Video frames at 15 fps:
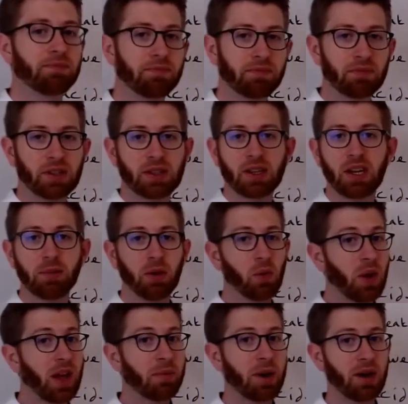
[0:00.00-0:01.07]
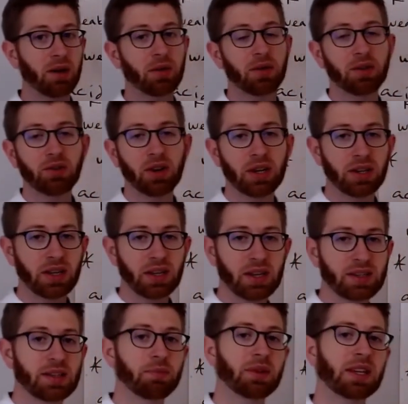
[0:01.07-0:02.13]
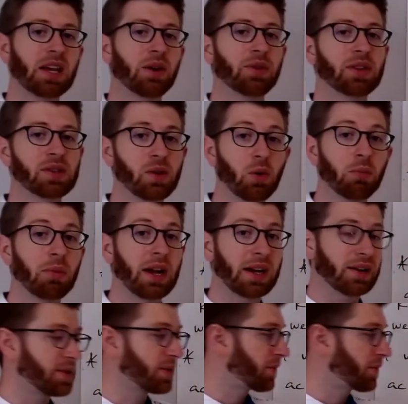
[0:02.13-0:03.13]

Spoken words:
That's going to be way better than trying to kick something out this O-, for